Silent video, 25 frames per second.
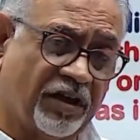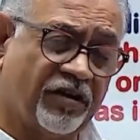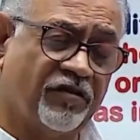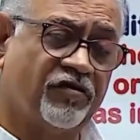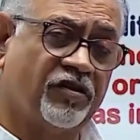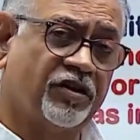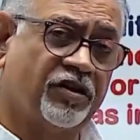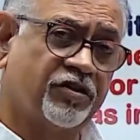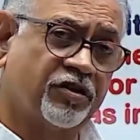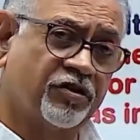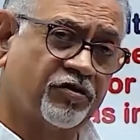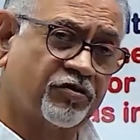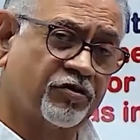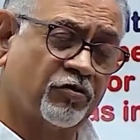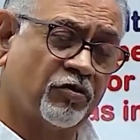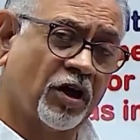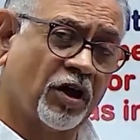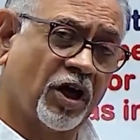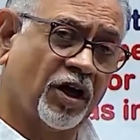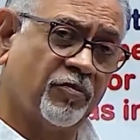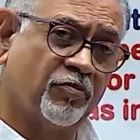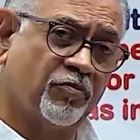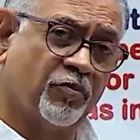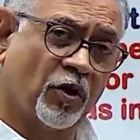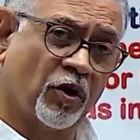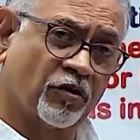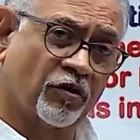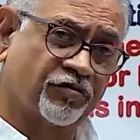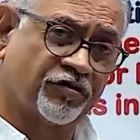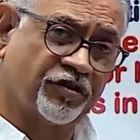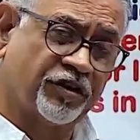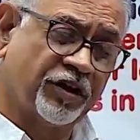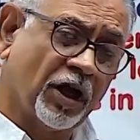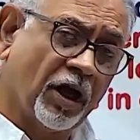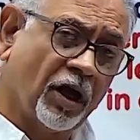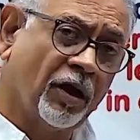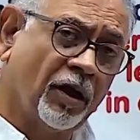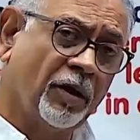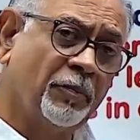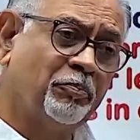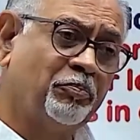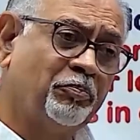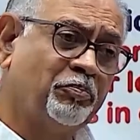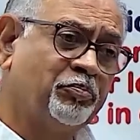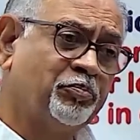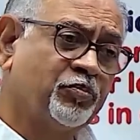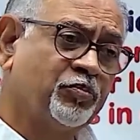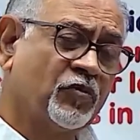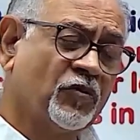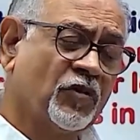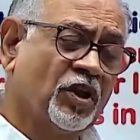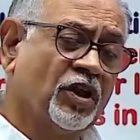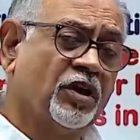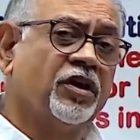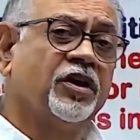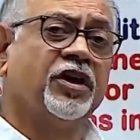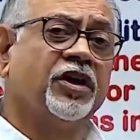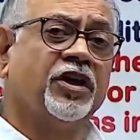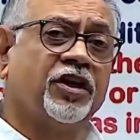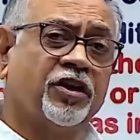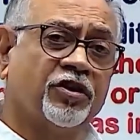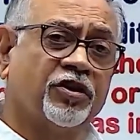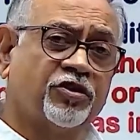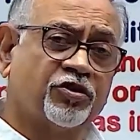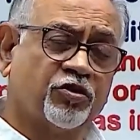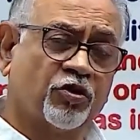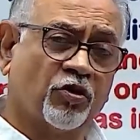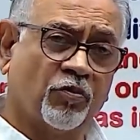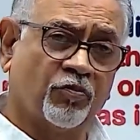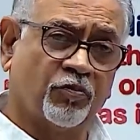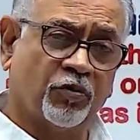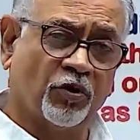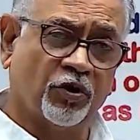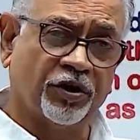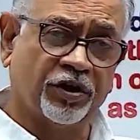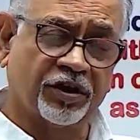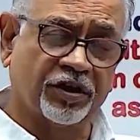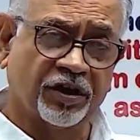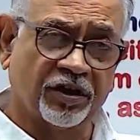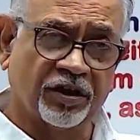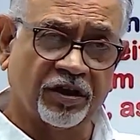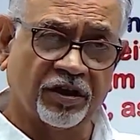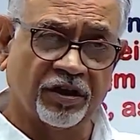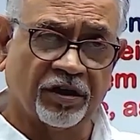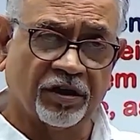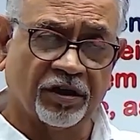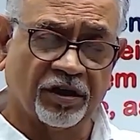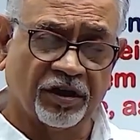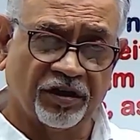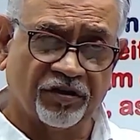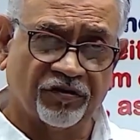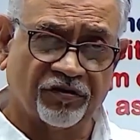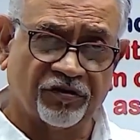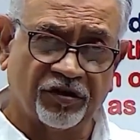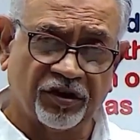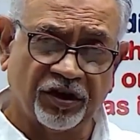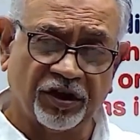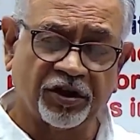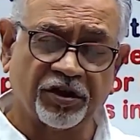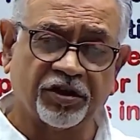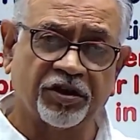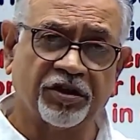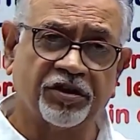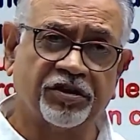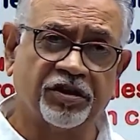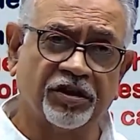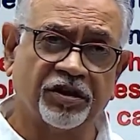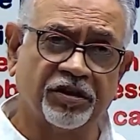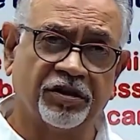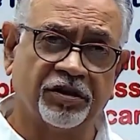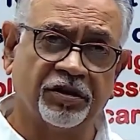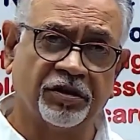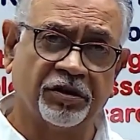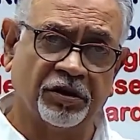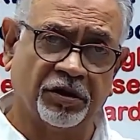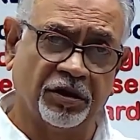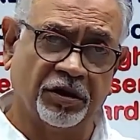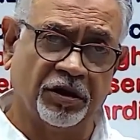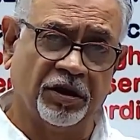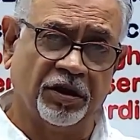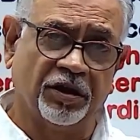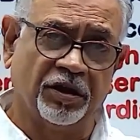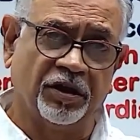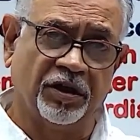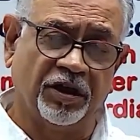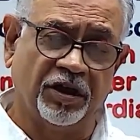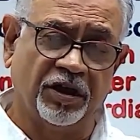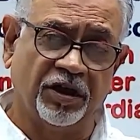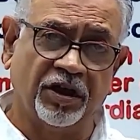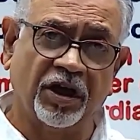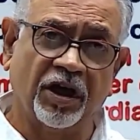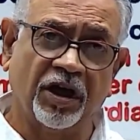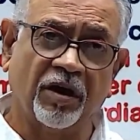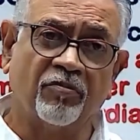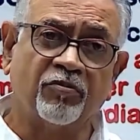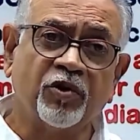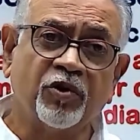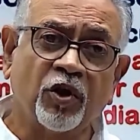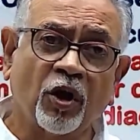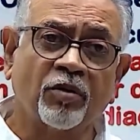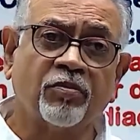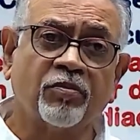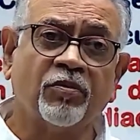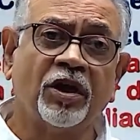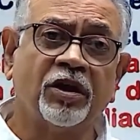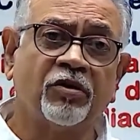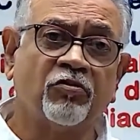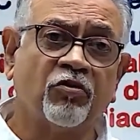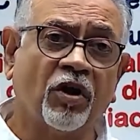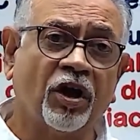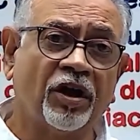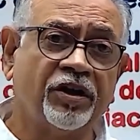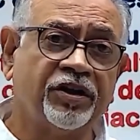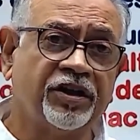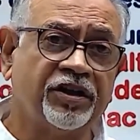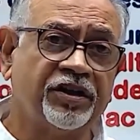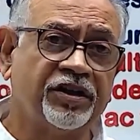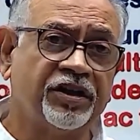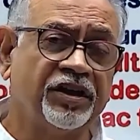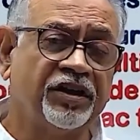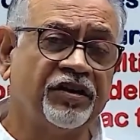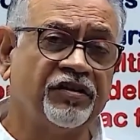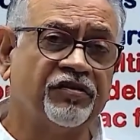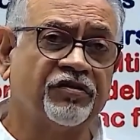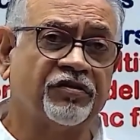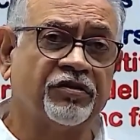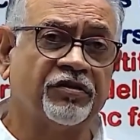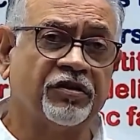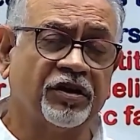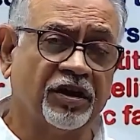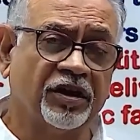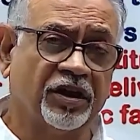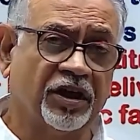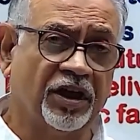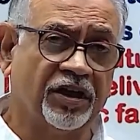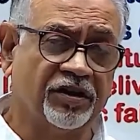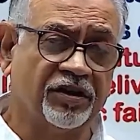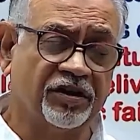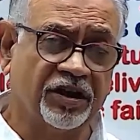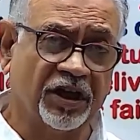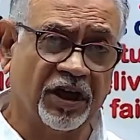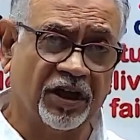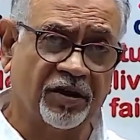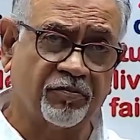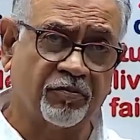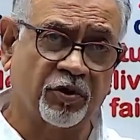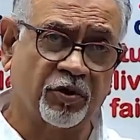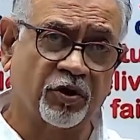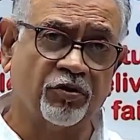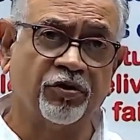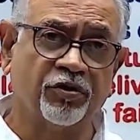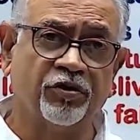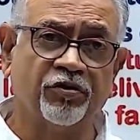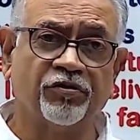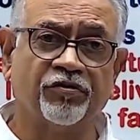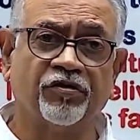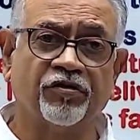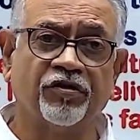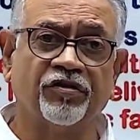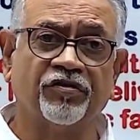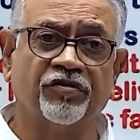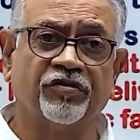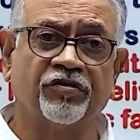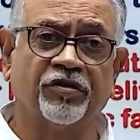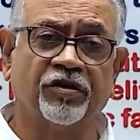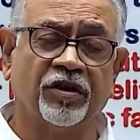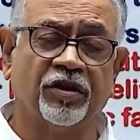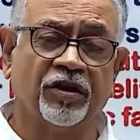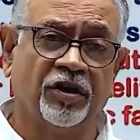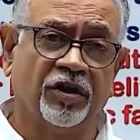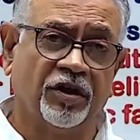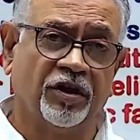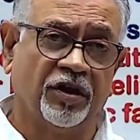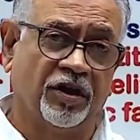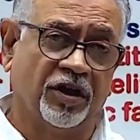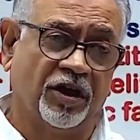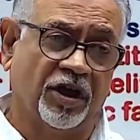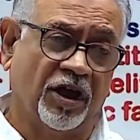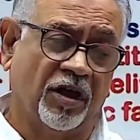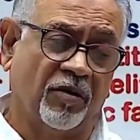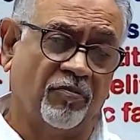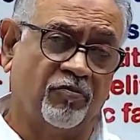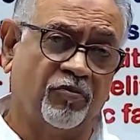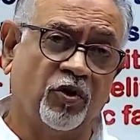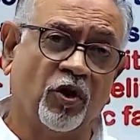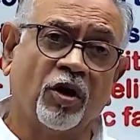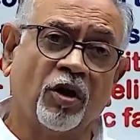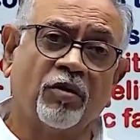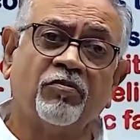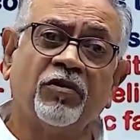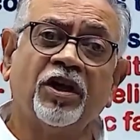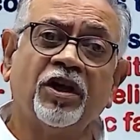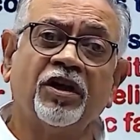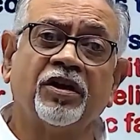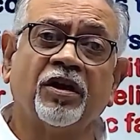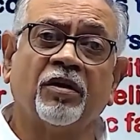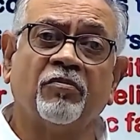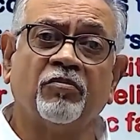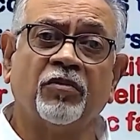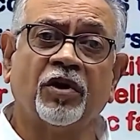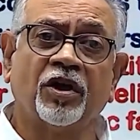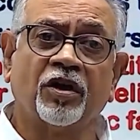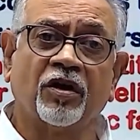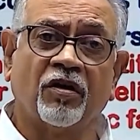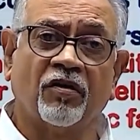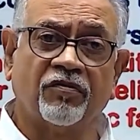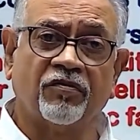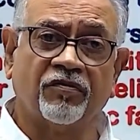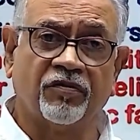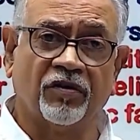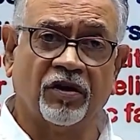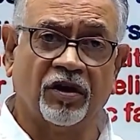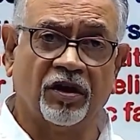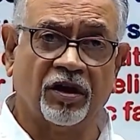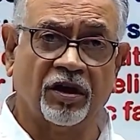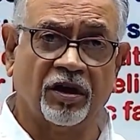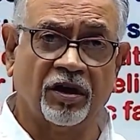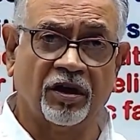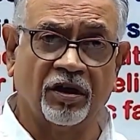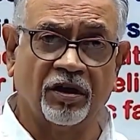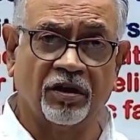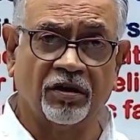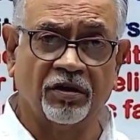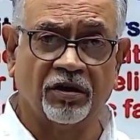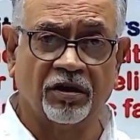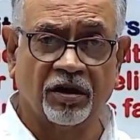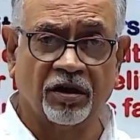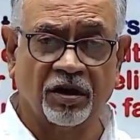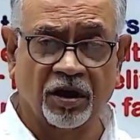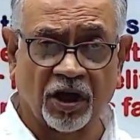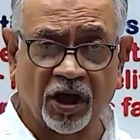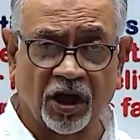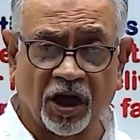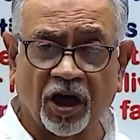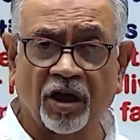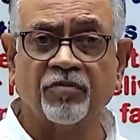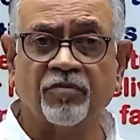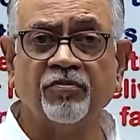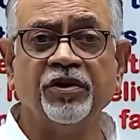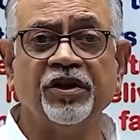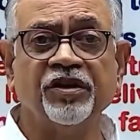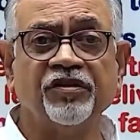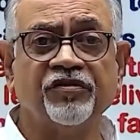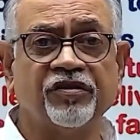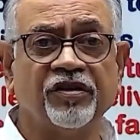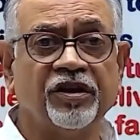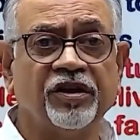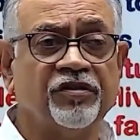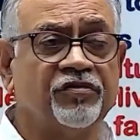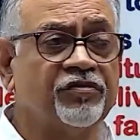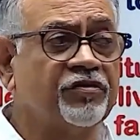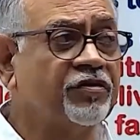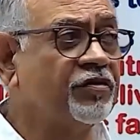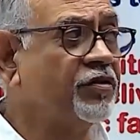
a tissue hypoxia, erythropoietin is secreted in abnormal quantities, and that produces abnormal number of RBCs.